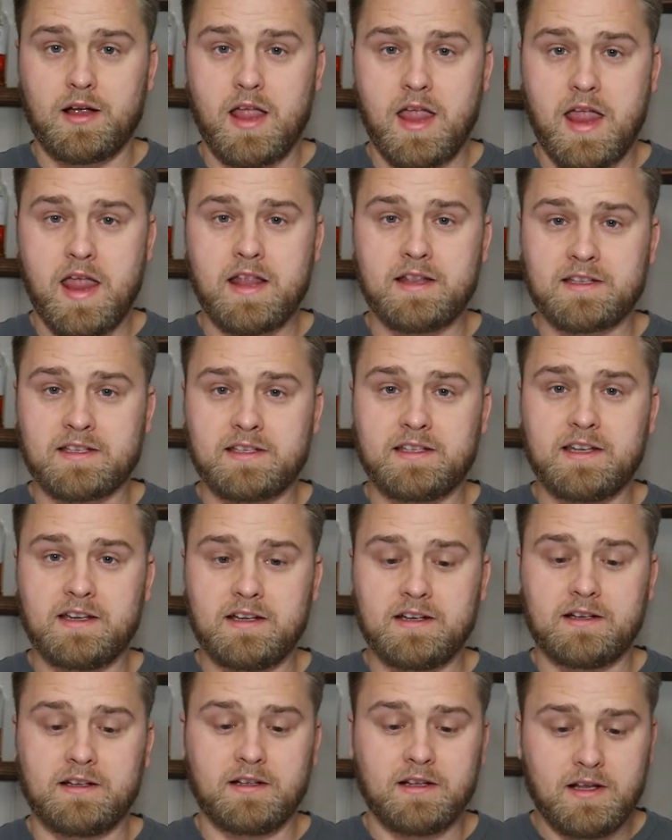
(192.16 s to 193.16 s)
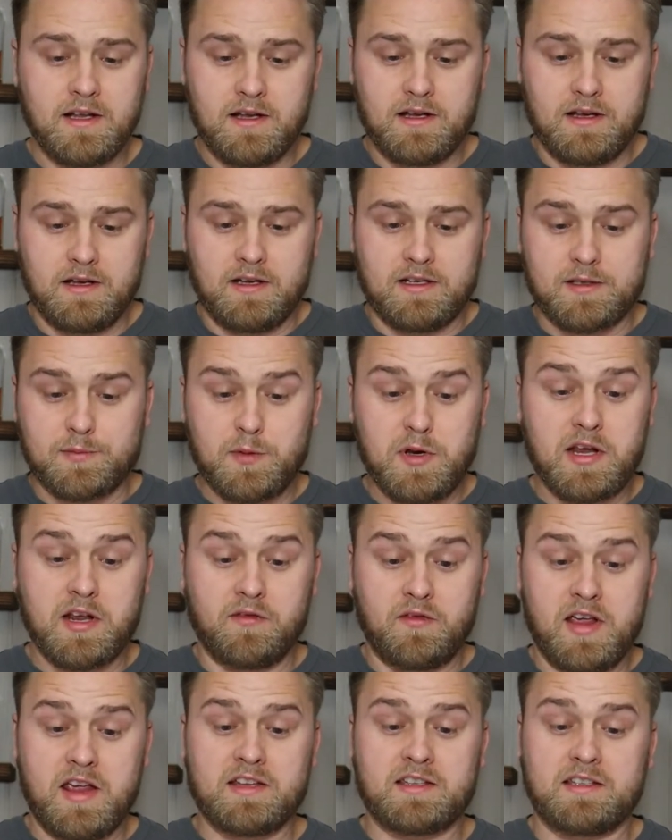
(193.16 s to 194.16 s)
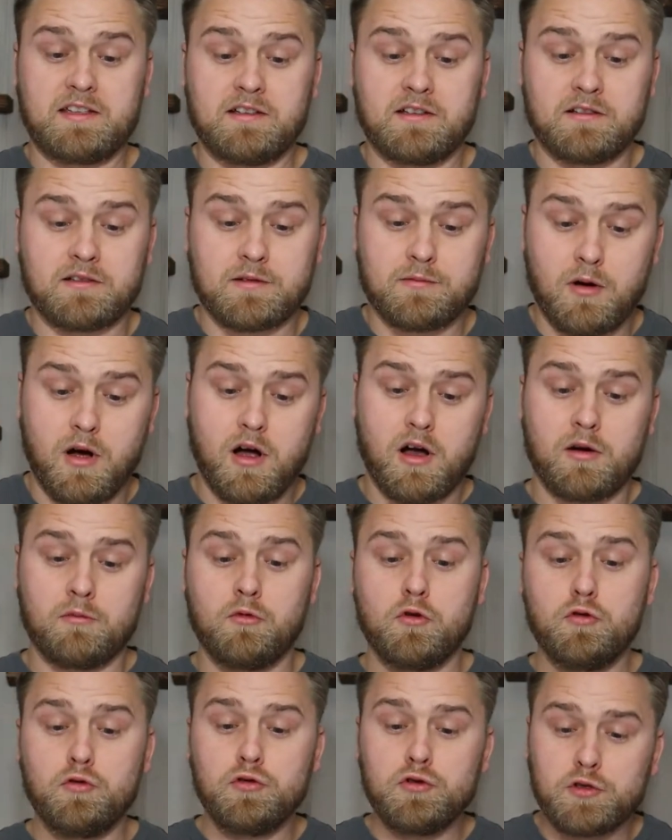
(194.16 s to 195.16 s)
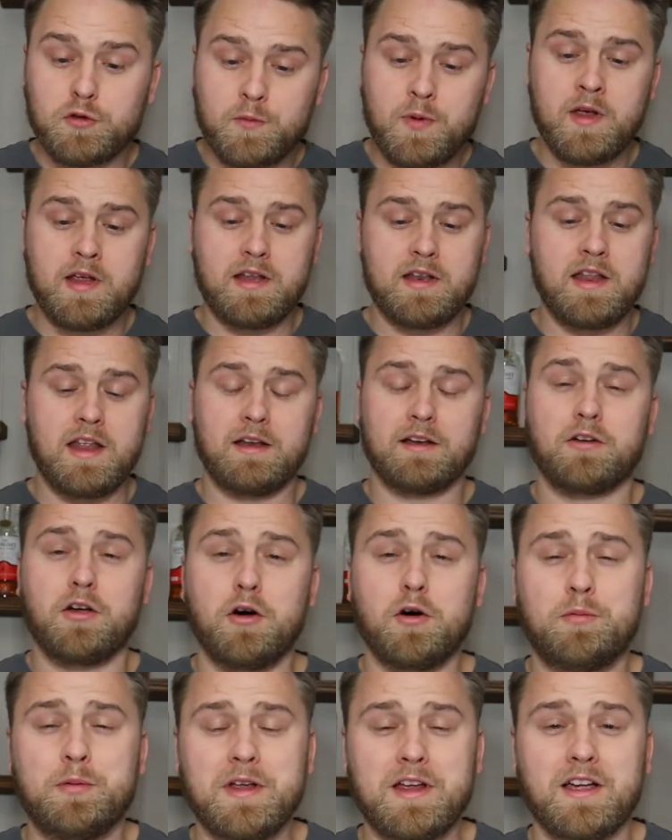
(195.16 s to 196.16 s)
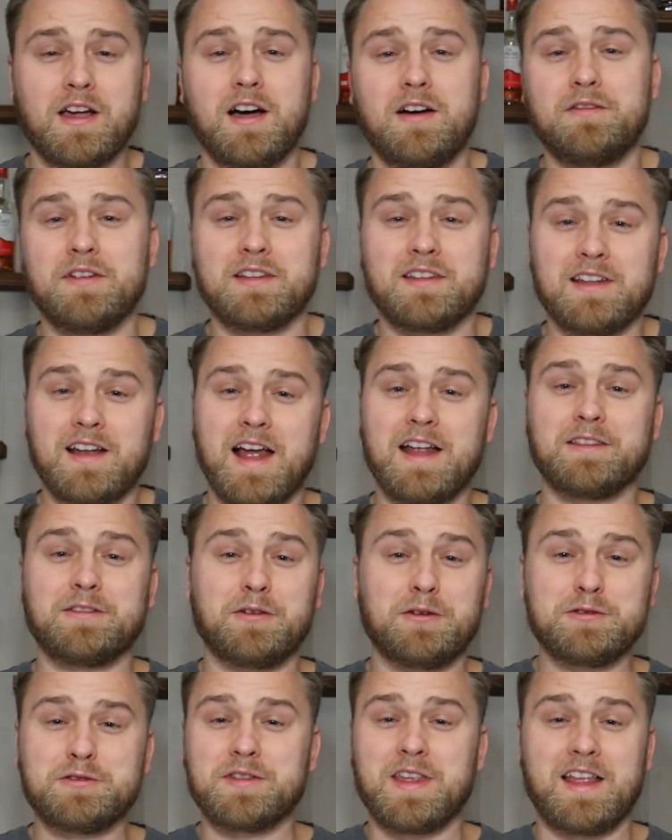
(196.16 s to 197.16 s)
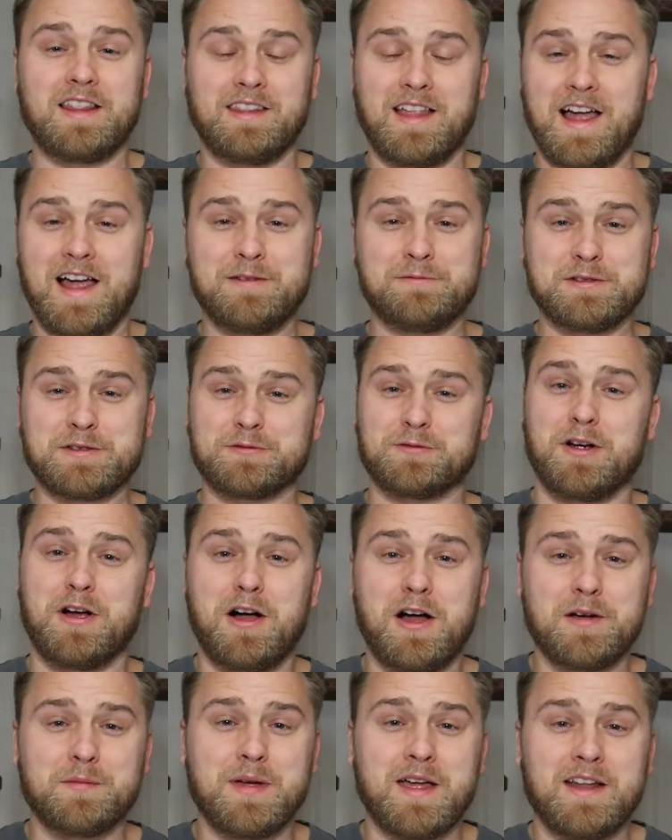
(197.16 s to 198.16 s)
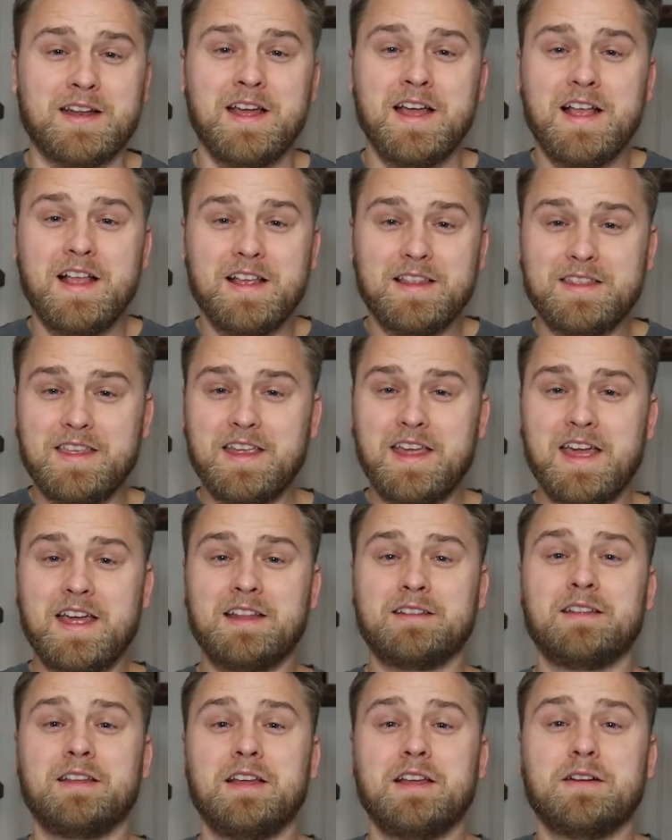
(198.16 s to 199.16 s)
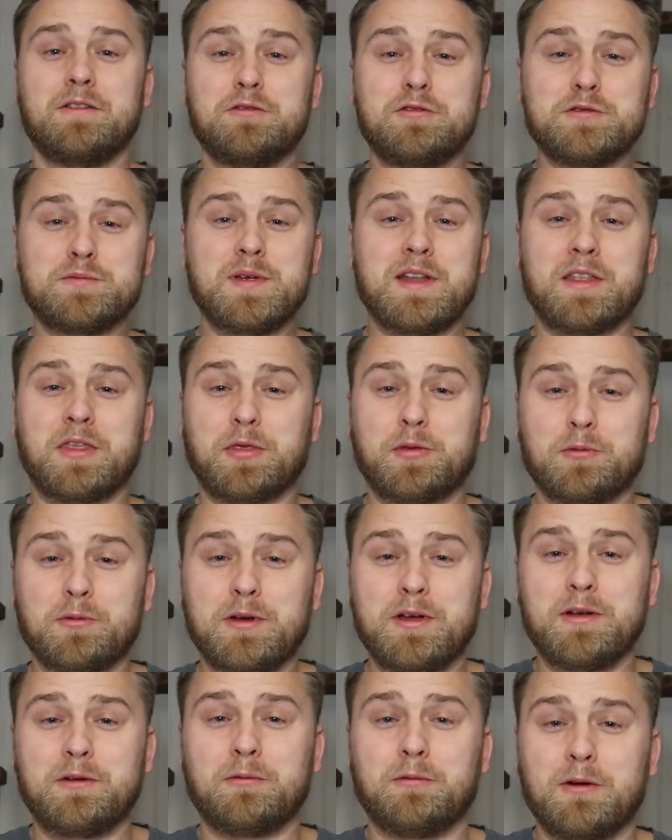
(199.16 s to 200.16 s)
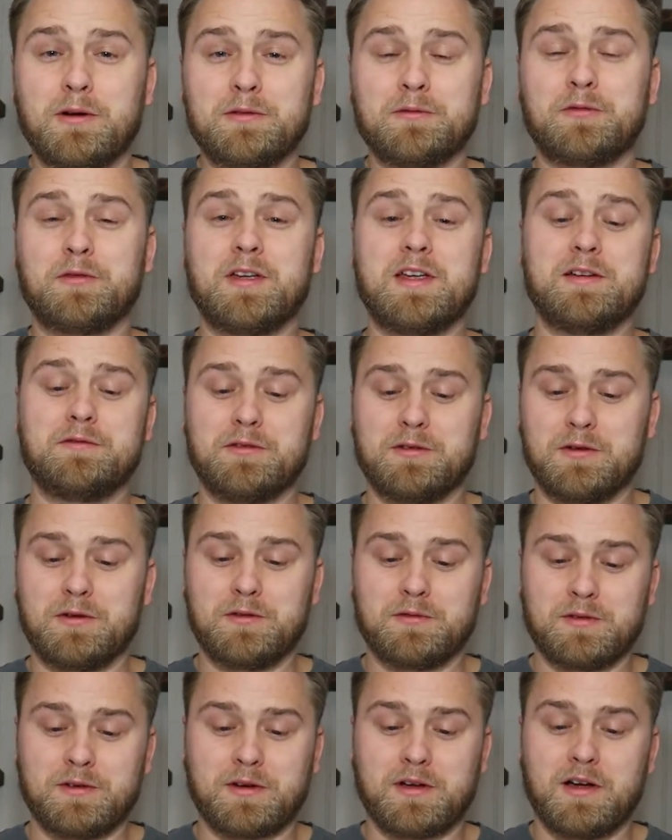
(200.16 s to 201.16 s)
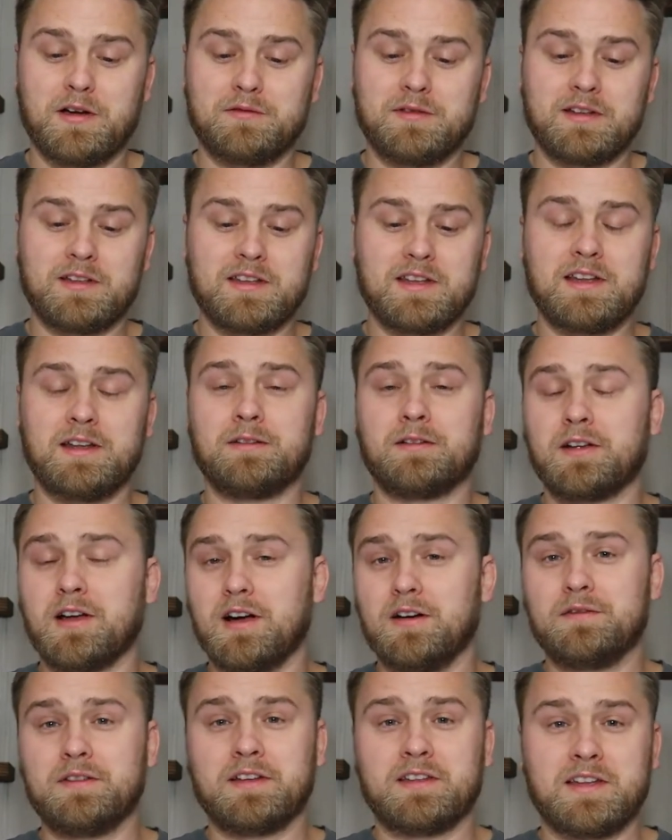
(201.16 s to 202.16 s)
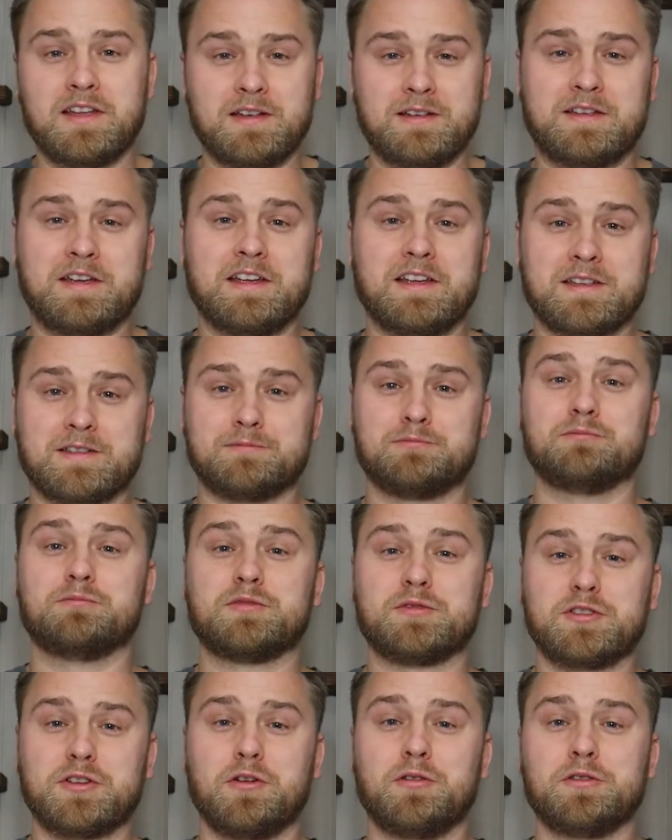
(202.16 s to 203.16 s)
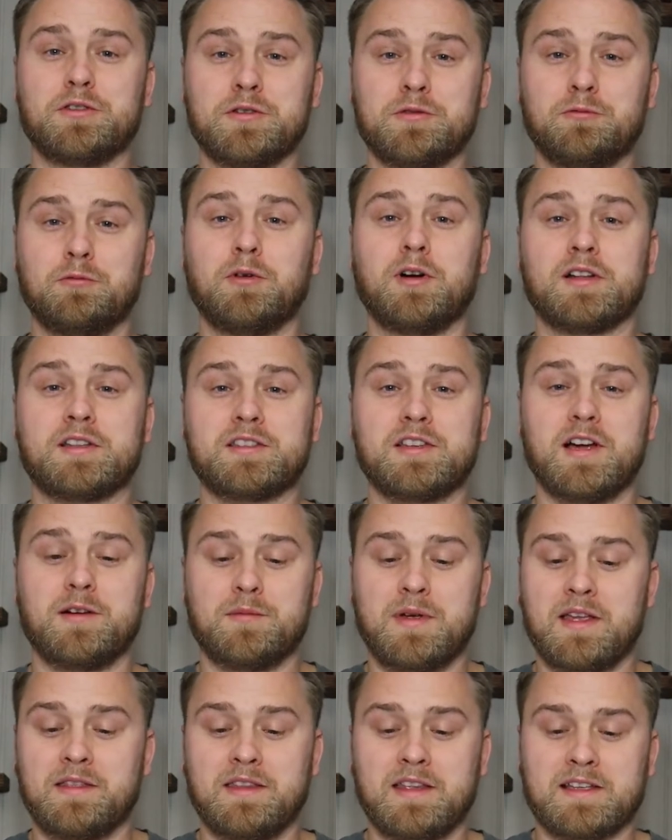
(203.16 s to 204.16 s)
And still, speaking of Ann Still, Kamaru Usman and Colby Covington. I told you that line was wrong, man. They had Usman a 3-1 favorite over Covington, and Covington just showed you what's up, man.